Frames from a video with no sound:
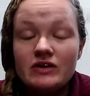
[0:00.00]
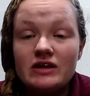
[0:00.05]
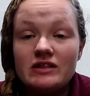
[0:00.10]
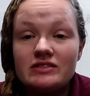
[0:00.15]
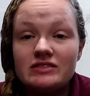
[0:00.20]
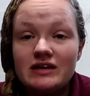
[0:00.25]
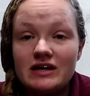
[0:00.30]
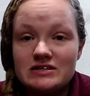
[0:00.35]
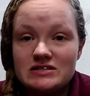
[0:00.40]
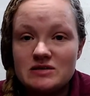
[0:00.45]

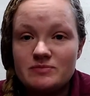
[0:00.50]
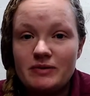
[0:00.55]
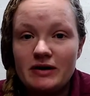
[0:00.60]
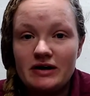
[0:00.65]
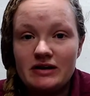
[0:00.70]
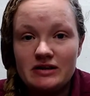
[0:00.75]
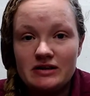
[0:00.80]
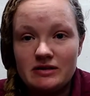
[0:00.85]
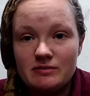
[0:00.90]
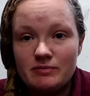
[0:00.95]
That's a pain
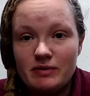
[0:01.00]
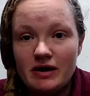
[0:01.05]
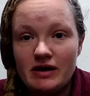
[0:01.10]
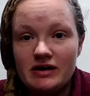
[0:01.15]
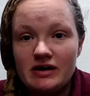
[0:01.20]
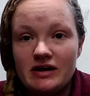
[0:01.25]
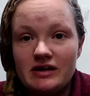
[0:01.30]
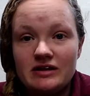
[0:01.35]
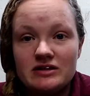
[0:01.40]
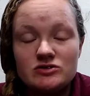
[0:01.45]
in the butt,
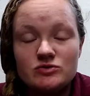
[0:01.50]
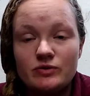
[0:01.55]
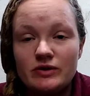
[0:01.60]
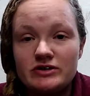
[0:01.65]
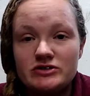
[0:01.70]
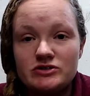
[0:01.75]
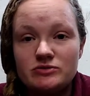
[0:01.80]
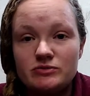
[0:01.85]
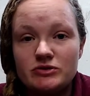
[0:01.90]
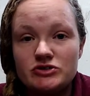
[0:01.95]
and that's way
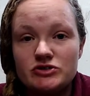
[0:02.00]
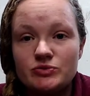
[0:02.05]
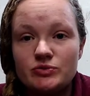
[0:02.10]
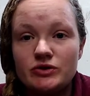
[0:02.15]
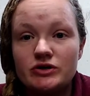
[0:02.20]
too much work.